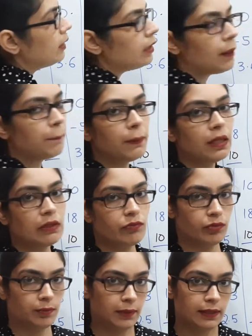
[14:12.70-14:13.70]
number,
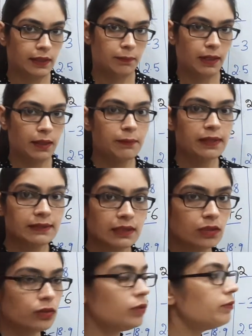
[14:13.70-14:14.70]
if we multiply by
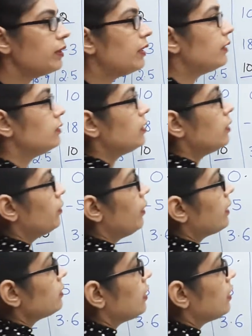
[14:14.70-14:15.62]
0, we get 0 as our